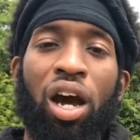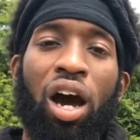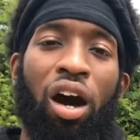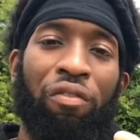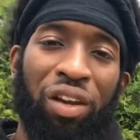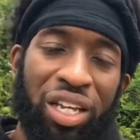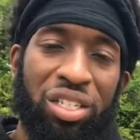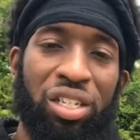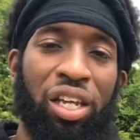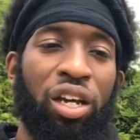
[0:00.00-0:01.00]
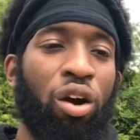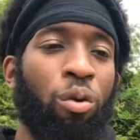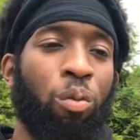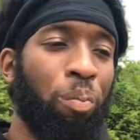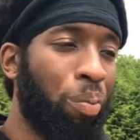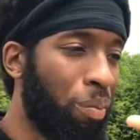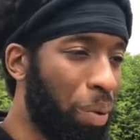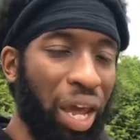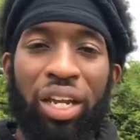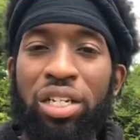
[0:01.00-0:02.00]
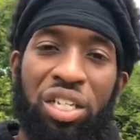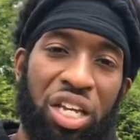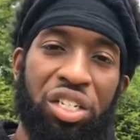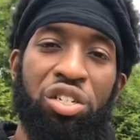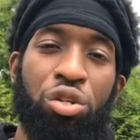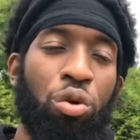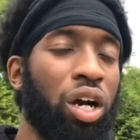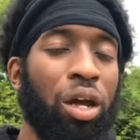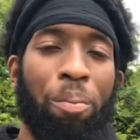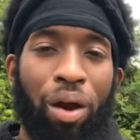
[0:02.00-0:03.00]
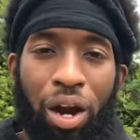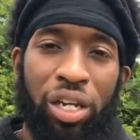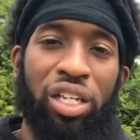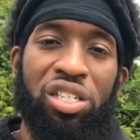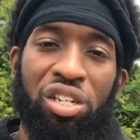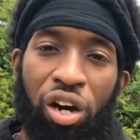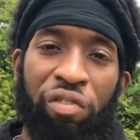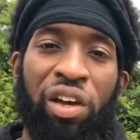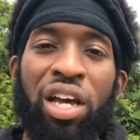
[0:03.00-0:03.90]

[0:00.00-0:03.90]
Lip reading: of listening or paying attention to or comparing yourself